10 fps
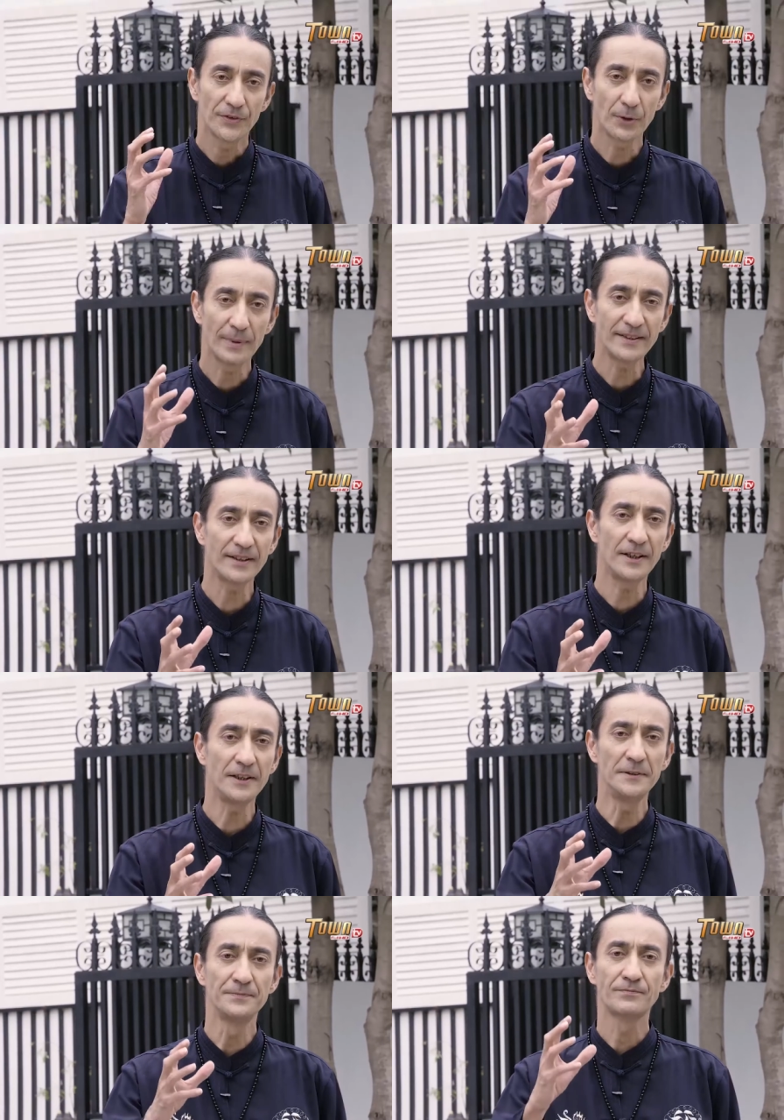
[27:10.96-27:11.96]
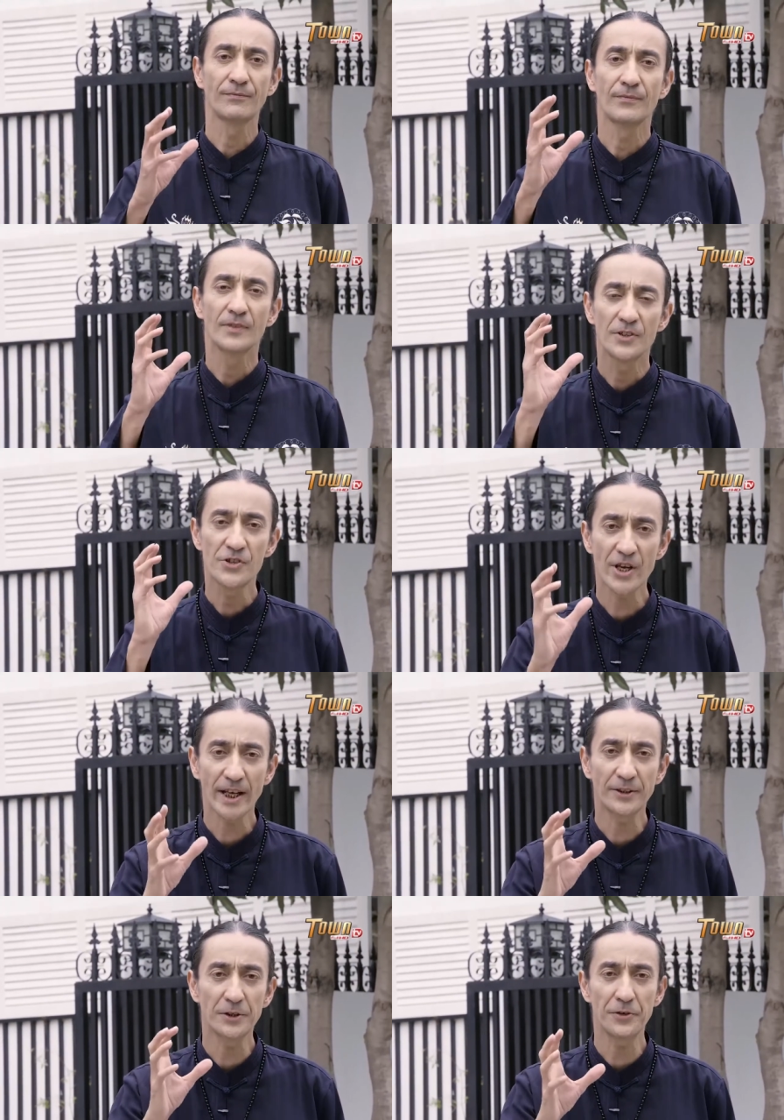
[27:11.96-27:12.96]
So better
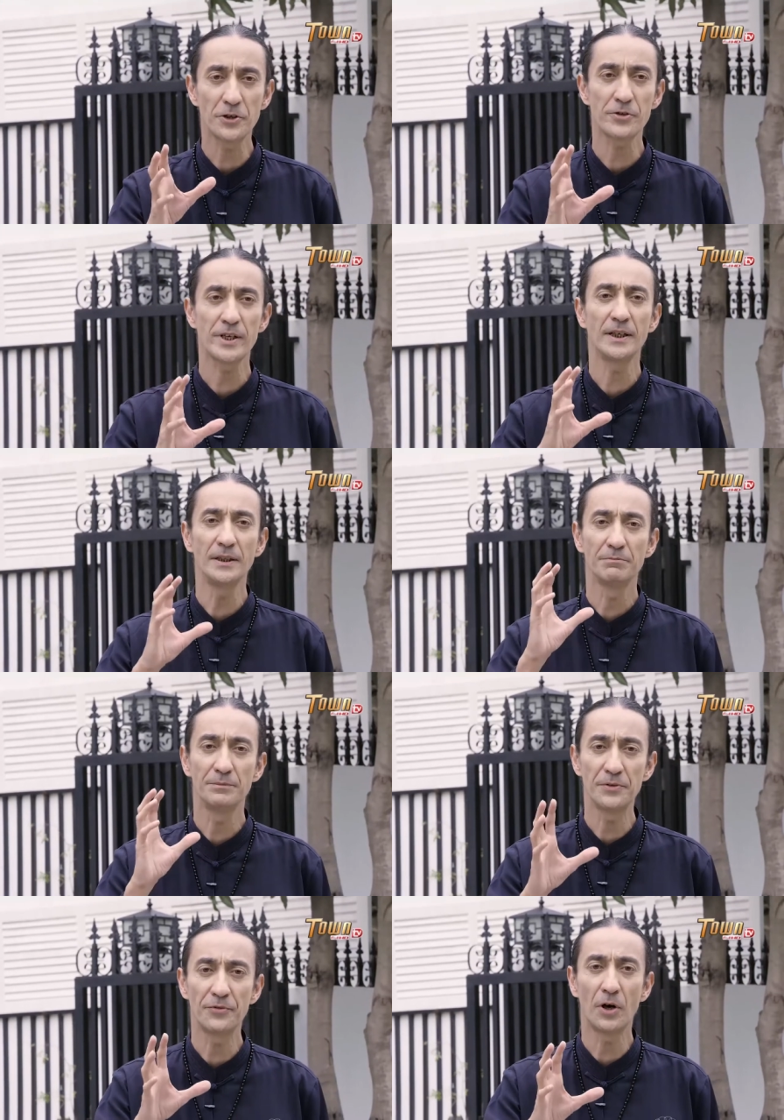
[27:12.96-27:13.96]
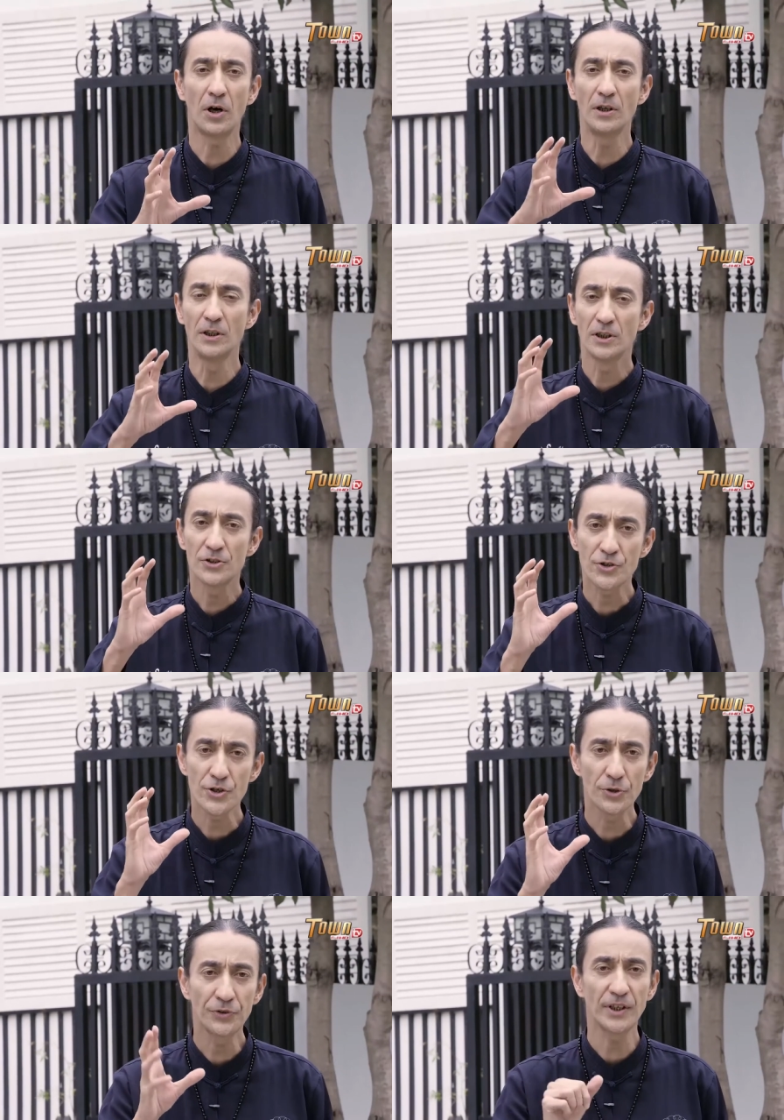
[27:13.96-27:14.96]
check the feng shui before
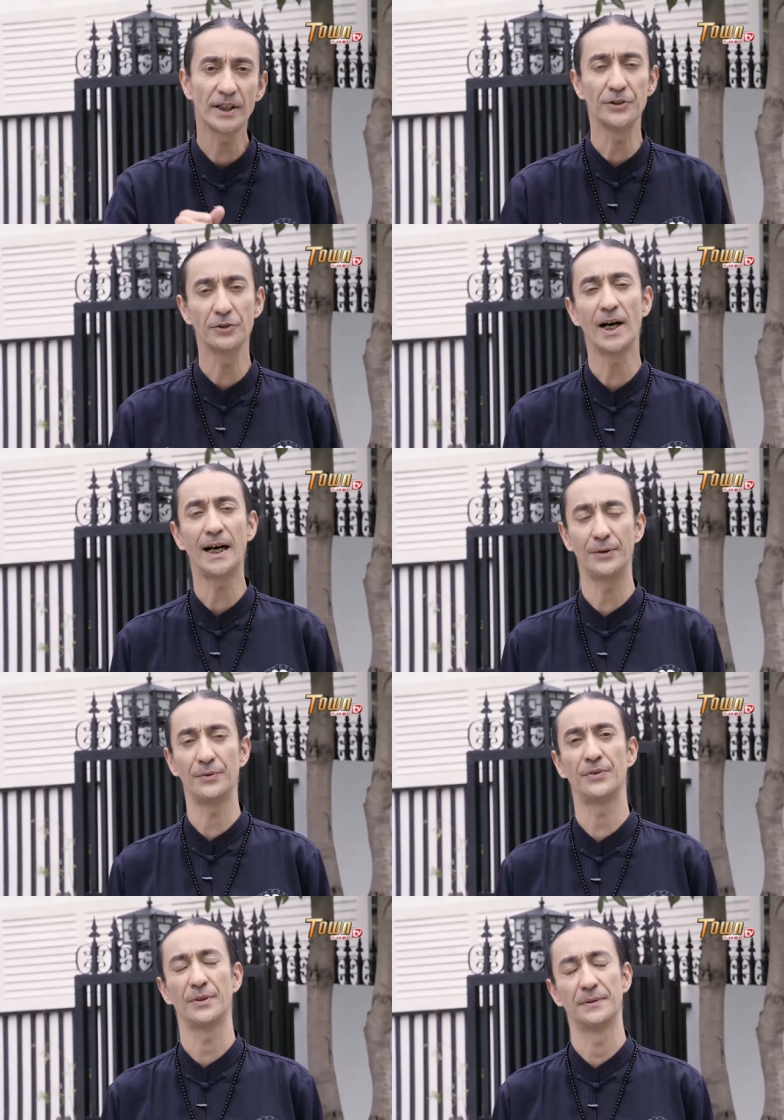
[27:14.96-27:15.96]
choosing a new house